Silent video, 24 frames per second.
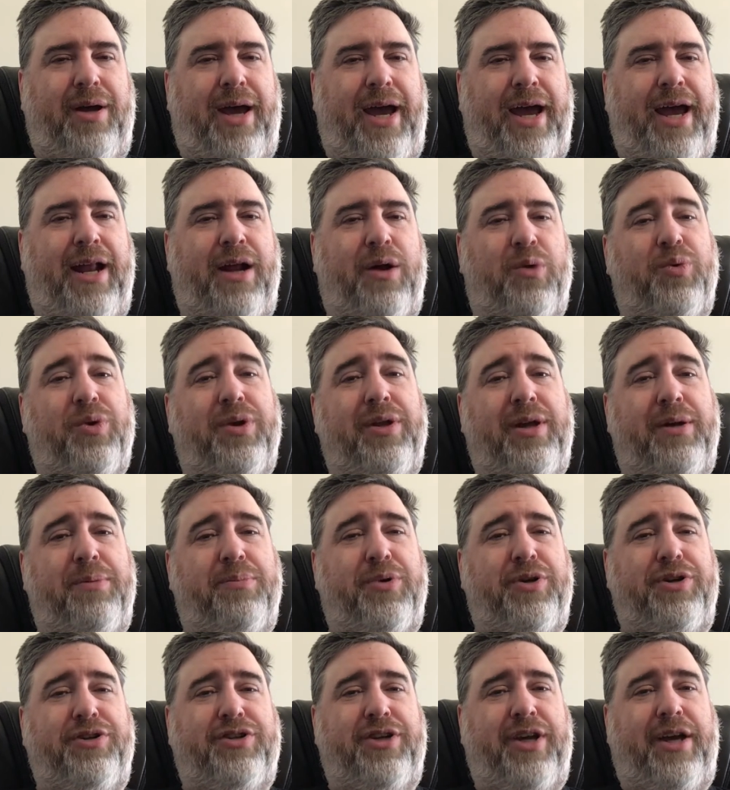And I really
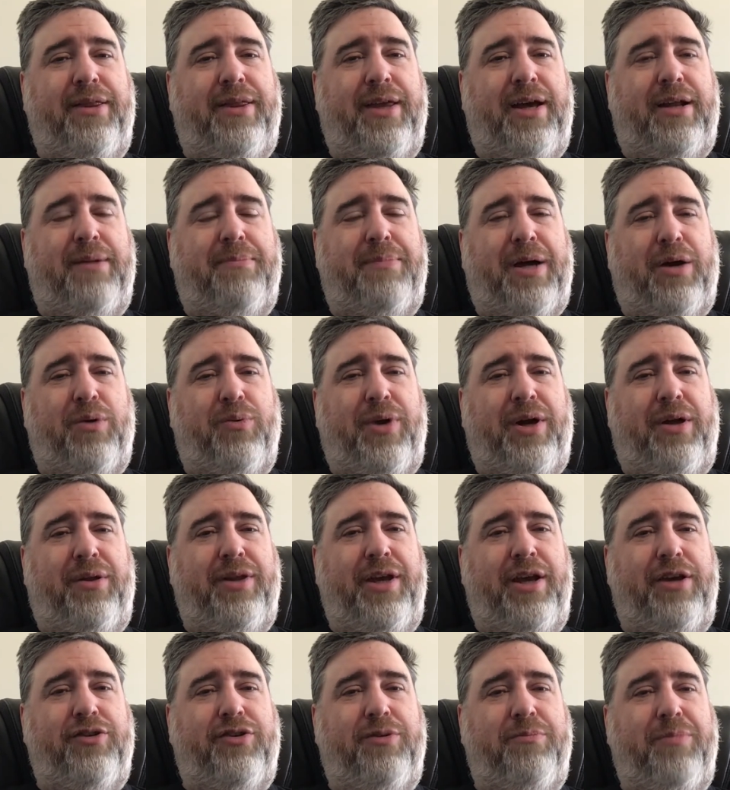appreciate that about Rail
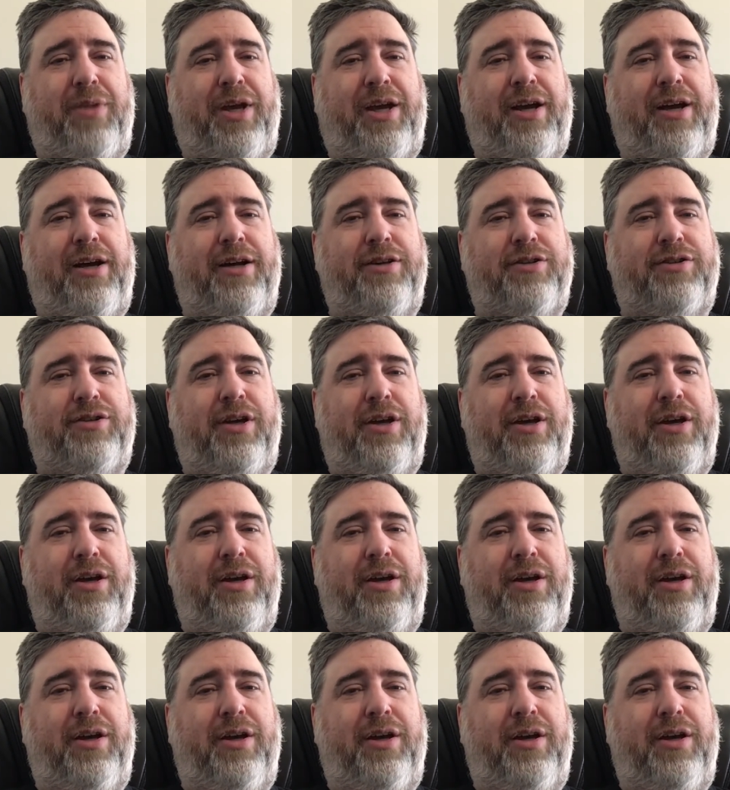Nation, because